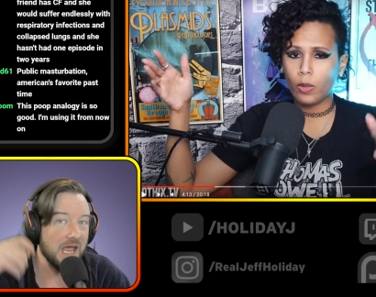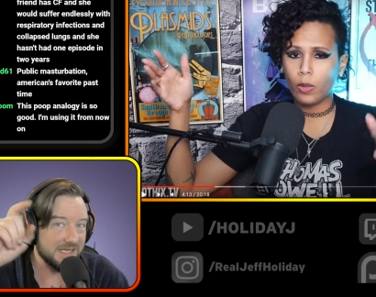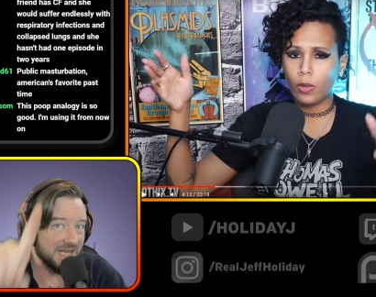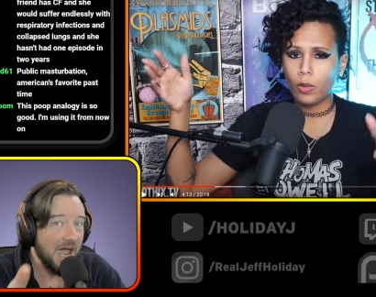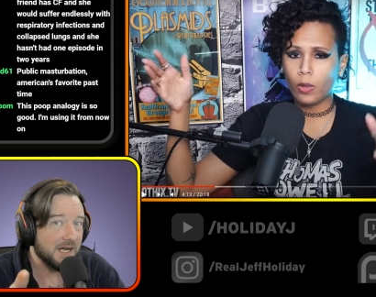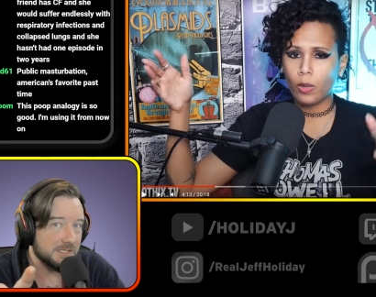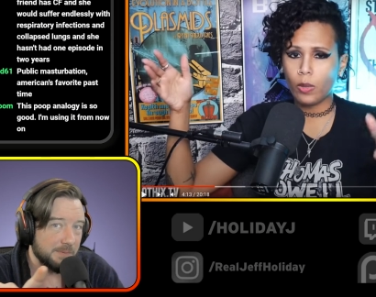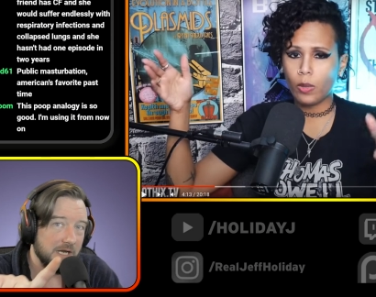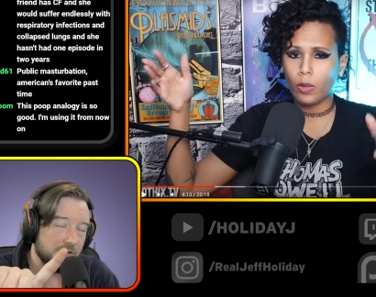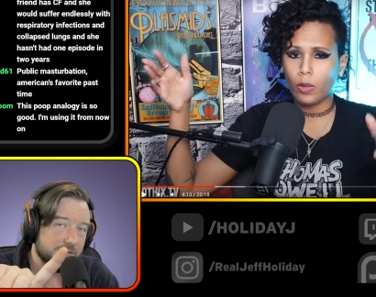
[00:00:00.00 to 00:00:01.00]

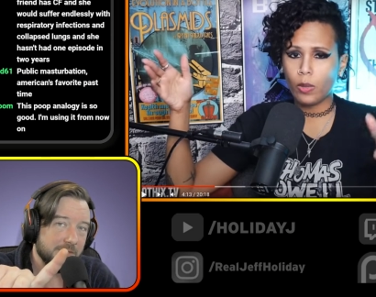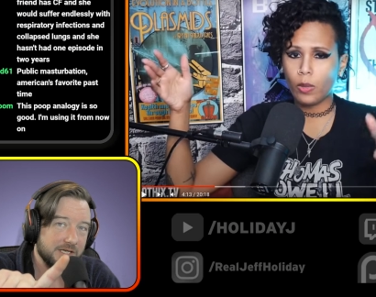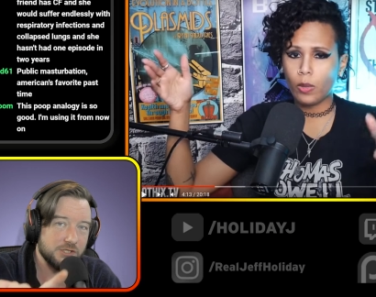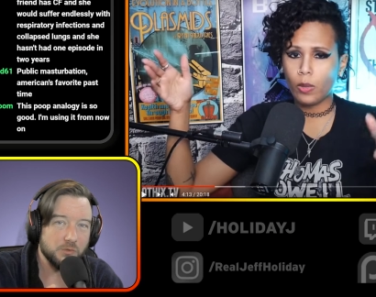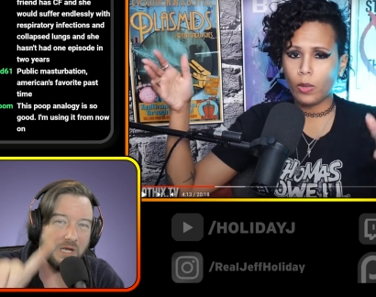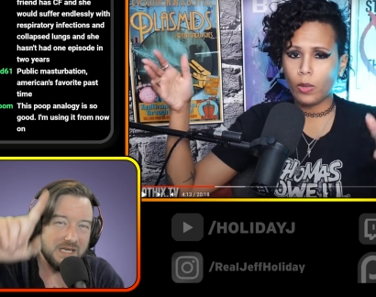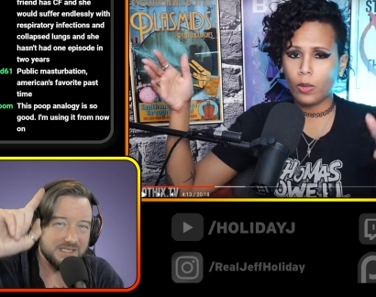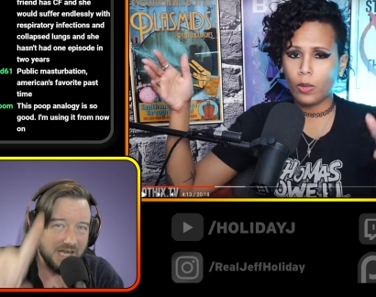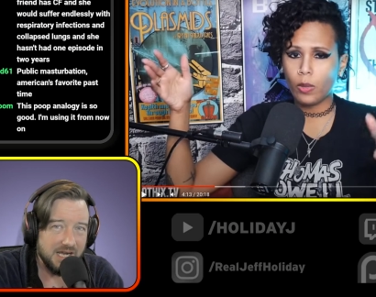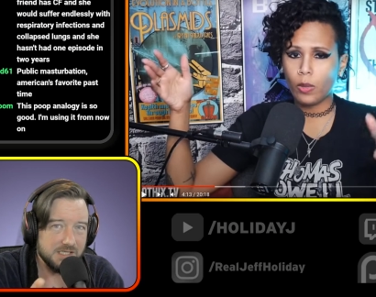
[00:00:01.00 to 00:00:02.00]
Speaker 1: Taxpayers, mind you,
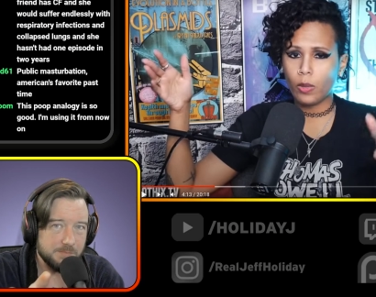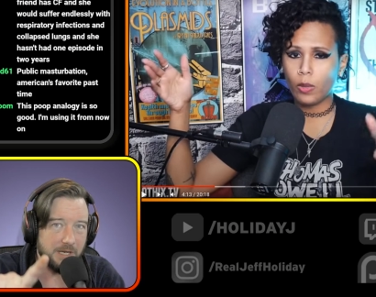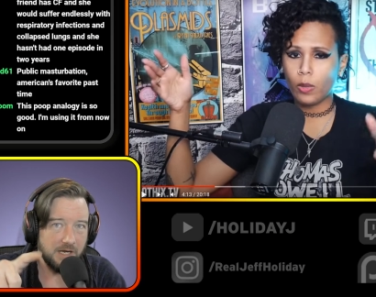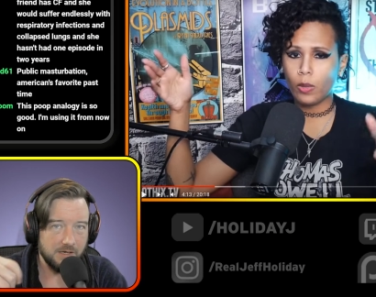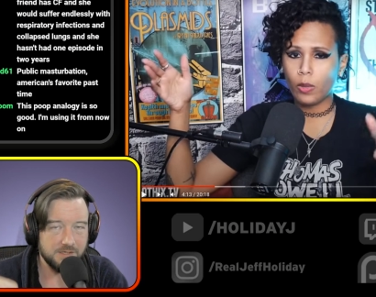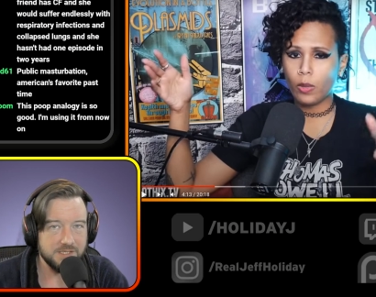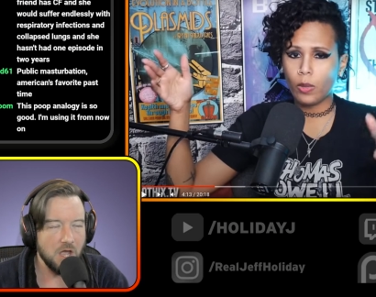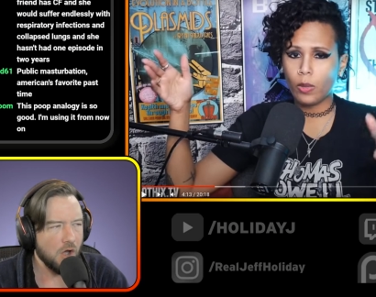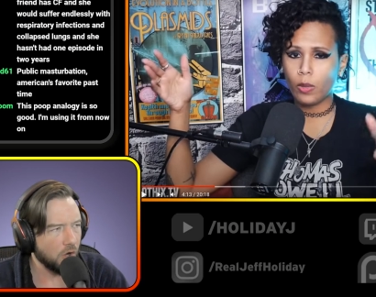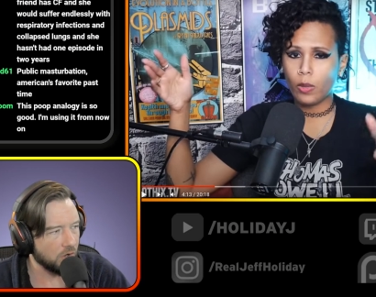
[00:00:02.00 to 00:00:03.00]
taxpayers.
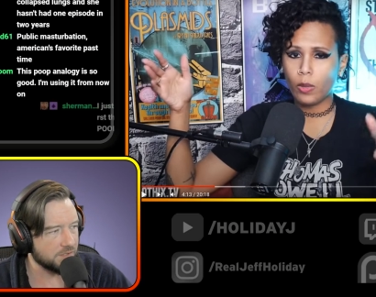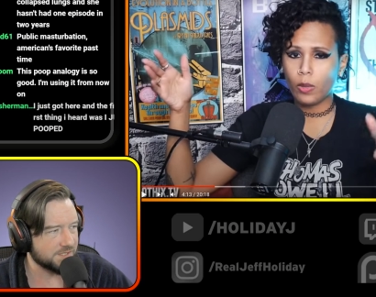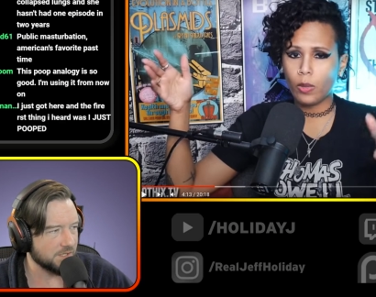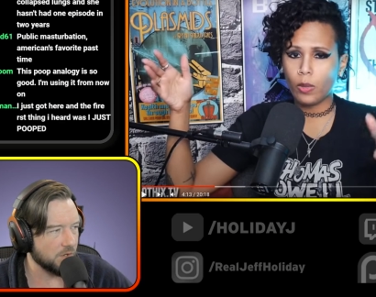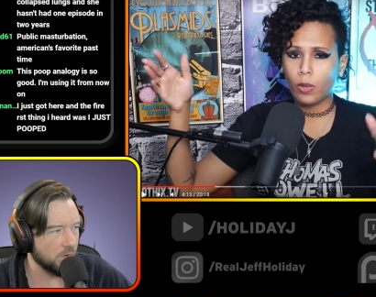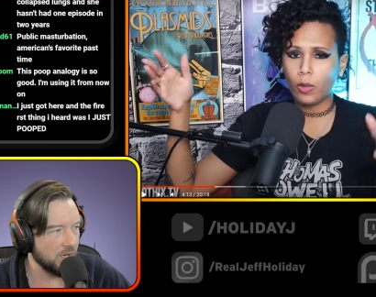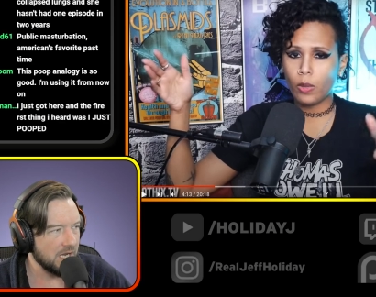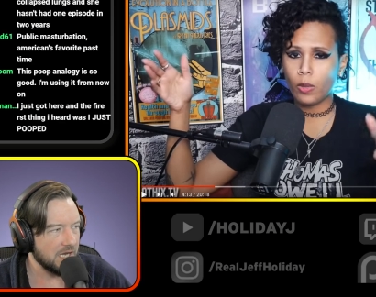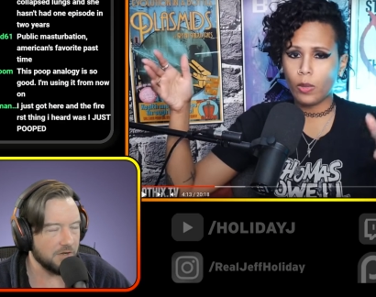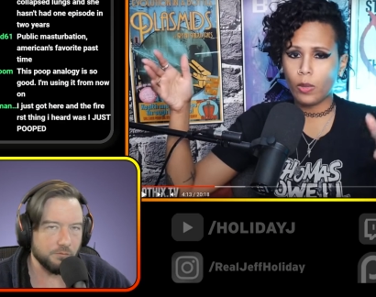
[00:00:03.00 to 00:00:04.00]
Also,
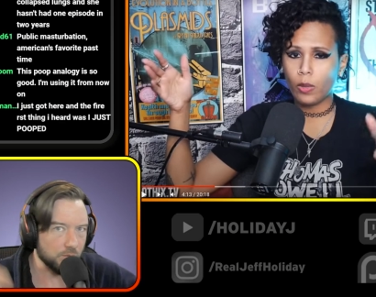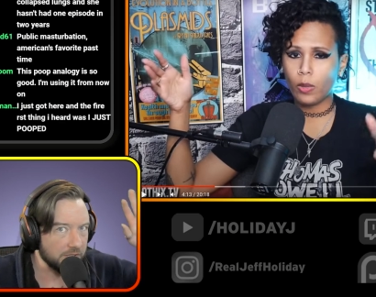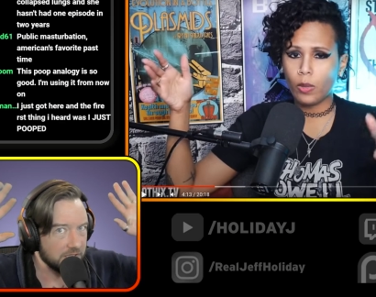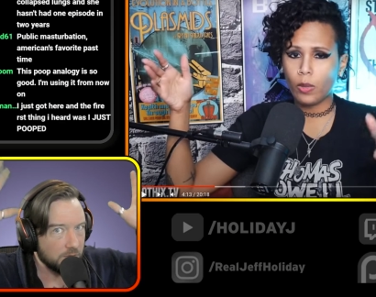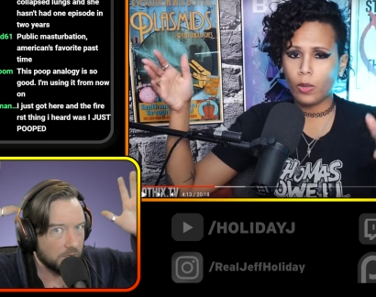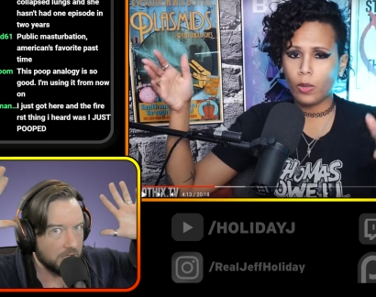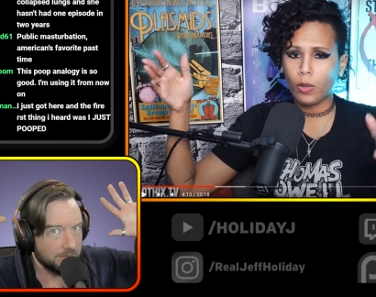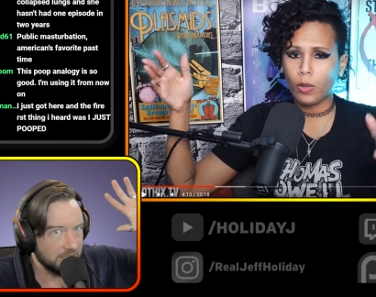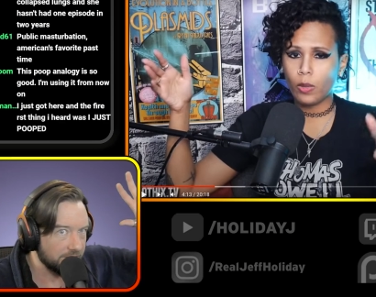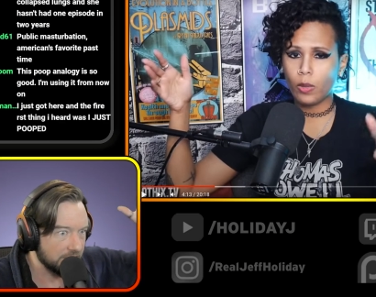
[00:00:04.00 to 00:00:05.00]
if really we're going to be
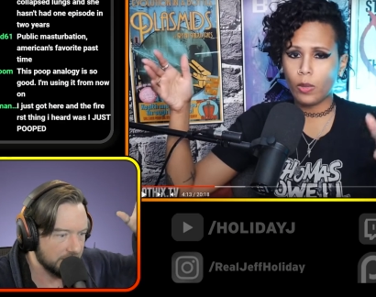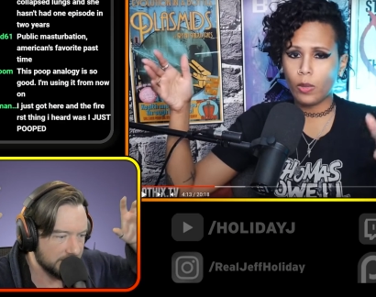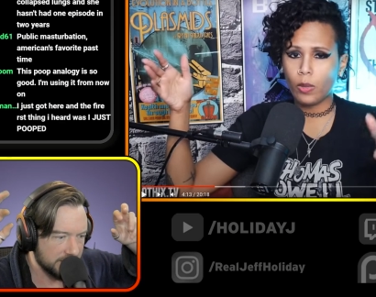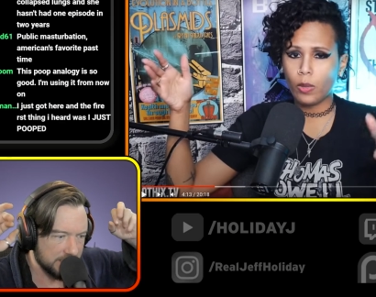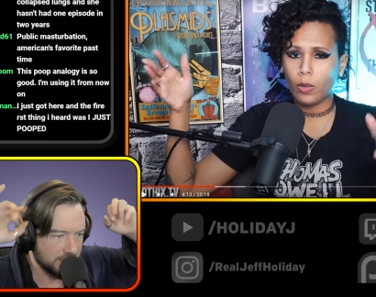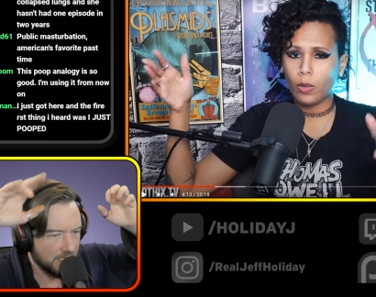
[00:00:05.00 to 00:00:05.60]
living in this this like